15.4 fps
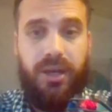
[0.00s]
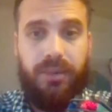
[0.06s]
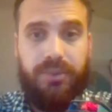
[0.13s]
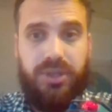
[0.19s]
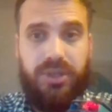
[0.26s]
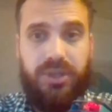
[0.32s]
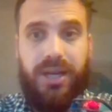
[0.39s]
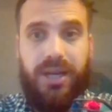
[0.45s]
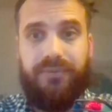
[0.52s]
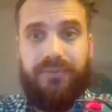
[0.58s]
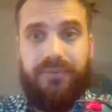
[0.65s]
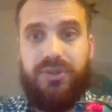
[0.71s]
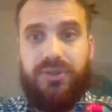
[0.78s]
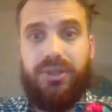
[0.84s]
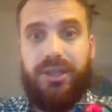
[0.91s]
I'm just going to
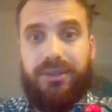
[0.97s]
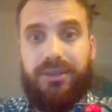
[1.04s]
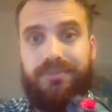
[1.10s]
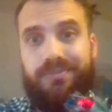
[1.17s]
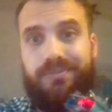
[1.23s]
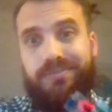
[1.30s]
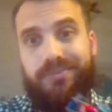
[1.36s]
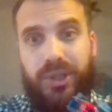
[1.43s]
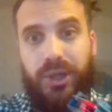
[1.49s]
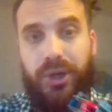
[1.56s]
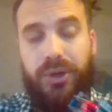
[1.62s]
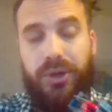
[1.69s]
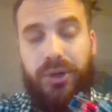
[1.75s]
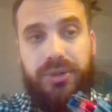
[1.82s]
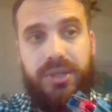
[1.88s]
have to
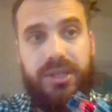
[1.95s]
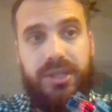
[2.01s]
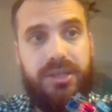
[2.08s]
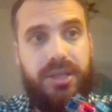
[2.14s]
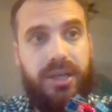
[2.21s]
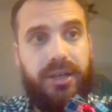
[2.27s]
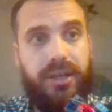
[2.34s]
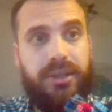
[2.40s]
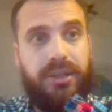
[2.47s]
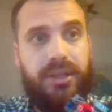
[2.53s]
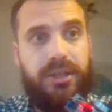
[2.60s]
code this now.